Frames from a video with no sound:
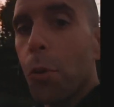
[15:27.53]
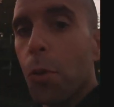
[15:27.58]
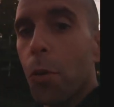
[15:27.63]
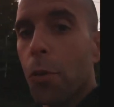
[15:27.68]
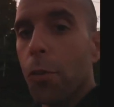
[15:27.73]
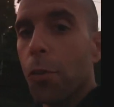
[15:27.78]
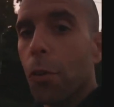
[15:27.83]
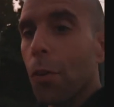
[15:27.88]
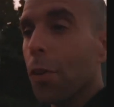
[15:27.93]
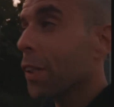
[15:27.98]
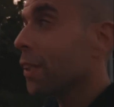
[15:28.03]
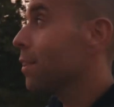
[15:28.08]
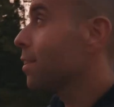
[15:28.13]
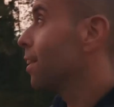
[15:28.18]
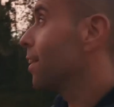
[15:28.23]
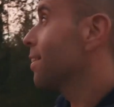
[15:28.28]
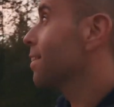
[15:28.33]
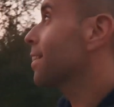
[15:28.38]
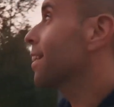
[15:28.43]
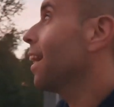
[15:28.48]
beautiful is
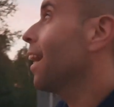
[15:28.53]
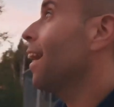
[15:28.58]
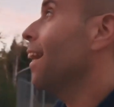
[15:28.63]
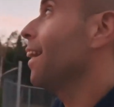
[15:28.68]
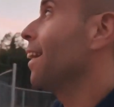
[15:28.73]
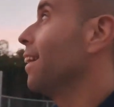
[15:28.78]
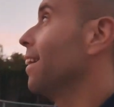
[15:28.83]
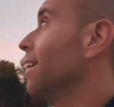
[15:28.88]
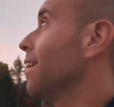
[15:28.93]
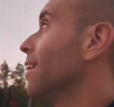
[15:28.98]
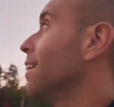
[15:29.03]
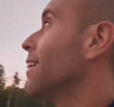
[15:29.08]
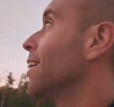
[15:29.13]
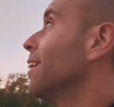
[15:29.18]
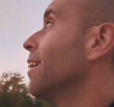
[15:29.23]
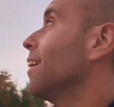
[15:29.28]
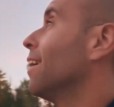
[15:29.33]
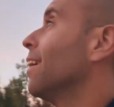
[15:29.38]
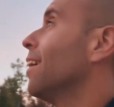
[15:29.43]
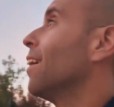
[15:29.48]
the sky.
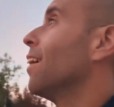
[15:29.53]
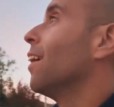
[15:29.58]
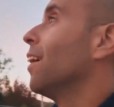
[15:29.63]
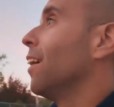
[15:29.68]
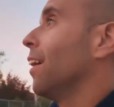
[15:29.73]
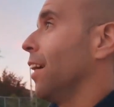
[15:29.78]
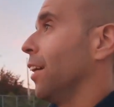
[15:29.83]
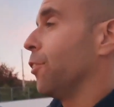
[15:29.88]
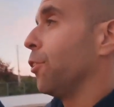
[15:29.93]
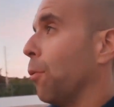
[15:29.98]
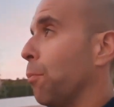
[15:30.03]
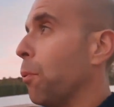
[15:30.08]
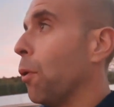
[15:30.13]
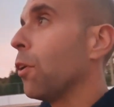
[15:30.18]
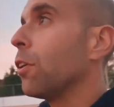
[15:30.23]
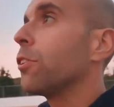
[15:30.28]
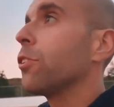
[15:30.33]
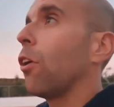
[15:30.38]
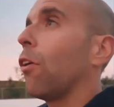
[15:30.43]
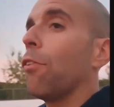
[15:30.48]
And the
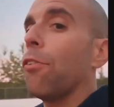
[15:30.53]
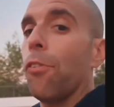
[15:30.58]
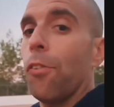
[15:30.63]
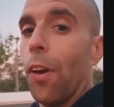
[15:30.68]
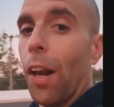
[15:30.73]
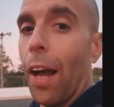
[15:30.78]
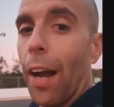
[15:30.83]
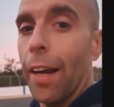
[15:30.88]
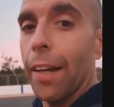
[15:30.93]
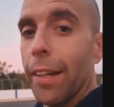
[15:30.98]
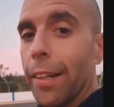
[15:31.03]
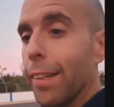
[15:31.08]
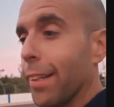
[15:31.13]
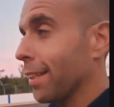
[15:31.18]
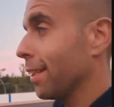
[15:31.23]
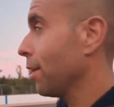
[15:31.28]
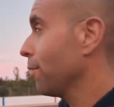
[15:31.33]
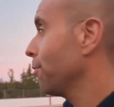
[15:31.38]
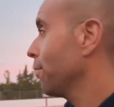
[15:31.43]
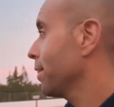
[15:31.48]
birds are flying
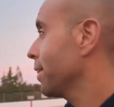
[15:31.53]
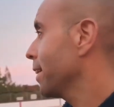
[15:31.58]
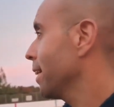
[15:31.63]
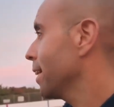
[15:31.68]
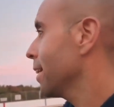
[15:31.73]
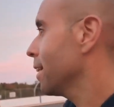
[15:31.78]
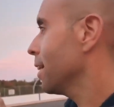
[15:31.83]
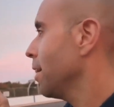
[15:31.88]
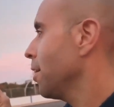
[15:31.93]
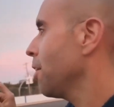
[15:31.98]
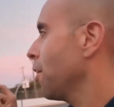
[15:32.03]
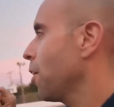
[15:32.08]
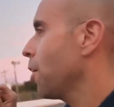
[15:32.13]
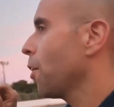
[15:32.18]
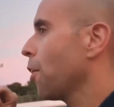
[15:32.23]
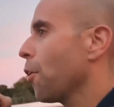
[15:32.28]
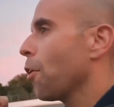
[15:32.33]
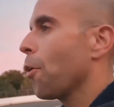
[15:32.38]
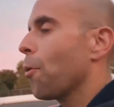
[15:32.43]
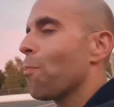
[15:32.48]
and everything.
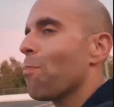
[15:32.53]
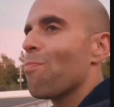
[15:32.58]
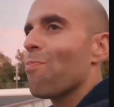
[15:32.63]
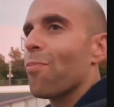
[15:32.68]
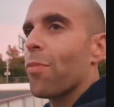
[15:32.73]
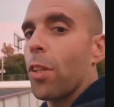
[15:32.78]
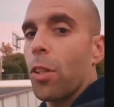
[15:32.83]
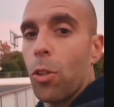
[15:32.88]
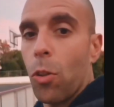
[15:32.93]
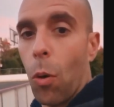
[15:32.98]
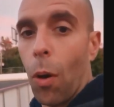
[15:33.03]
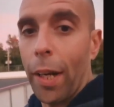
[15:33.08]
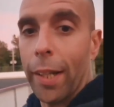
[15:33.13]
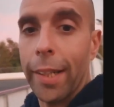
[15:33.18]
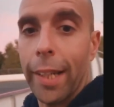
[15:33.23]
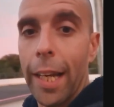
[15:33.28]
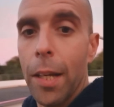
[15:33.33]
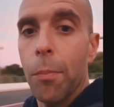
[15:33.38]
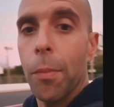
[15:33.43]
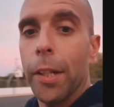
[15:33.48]
So I
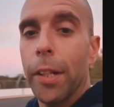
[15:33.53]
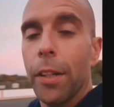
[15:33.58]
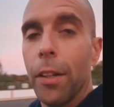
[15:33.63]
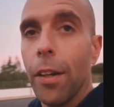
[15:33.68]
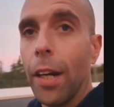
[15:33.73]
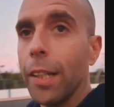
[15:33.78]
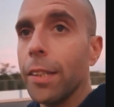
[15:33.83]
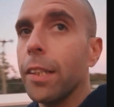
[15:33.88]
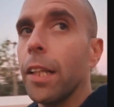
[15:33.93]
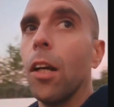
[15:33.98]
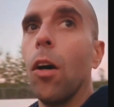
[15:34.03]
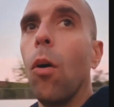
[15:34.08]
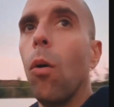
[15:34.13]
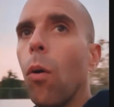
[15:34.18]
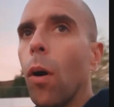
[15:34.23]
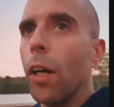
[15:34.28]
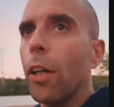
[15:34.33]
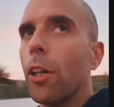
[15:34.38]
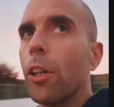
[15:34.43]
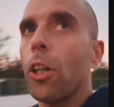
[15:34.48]
came here, I said,
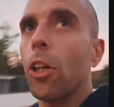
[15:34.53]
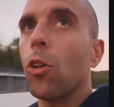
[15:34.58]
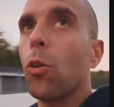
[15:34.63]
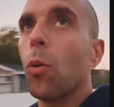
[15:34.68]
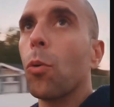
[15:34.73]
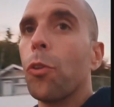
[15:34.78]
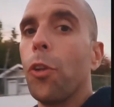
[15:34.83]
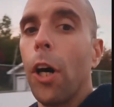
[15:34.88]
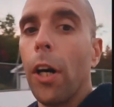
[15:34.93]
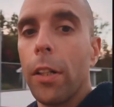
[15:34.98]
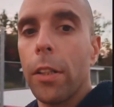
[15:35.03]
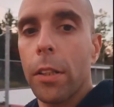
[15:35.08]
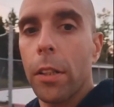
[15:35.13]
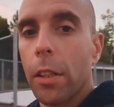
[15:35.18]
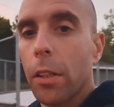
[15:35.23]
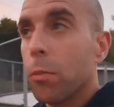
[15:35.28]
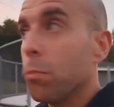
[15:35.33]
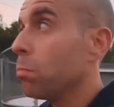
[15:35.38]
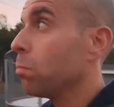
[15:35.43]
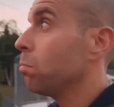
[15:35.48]
oh, I'm gonna go
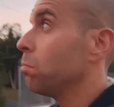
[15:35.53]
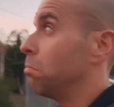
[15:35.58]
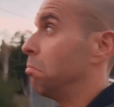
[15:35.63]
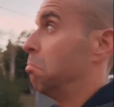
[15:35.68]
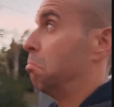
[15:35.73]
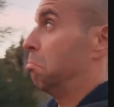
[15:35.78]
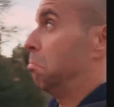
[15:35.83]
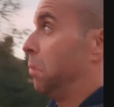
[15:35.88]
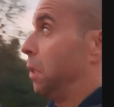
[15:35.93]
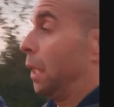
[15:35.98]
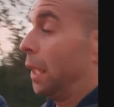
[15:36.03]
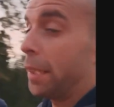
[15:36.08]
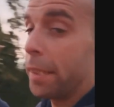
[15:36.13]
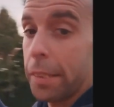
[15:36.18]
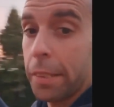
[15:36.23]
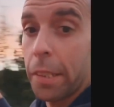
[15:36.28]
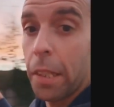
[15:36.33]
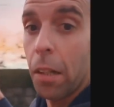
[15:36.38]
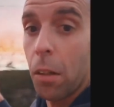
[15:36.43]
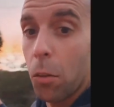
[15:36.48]
dunk.
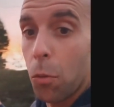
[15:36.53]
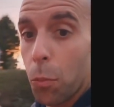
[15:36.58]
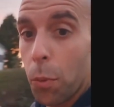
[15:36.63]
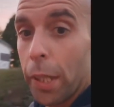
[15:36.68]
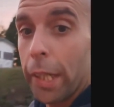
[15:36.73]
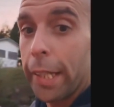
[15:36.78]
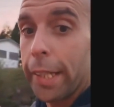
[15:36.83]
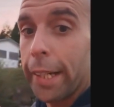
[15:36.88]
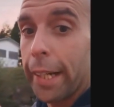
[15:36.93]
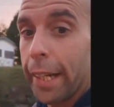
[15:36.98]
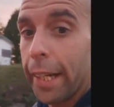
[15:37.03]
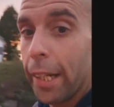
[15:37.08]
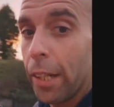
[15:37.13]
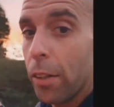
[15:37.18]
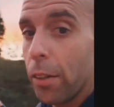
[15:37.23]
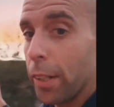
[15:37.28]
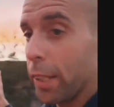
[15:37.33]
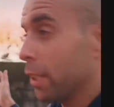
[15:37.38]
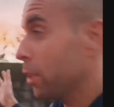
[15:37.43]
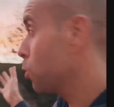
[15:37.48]
It's still really
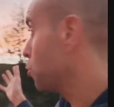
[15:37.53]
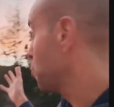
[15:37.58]
clear and